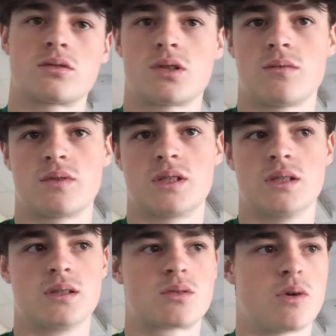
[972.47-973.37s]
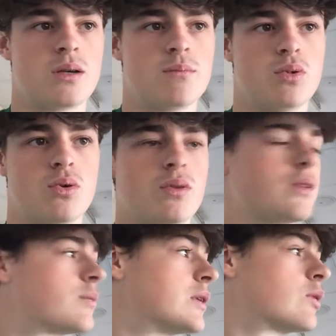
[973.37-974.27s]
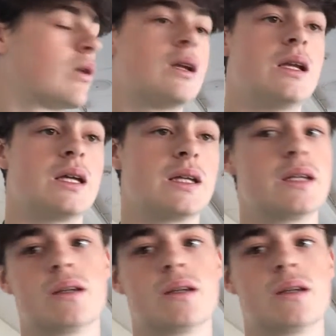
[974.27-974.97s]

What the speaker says: So obviously it's quite important to be quite lean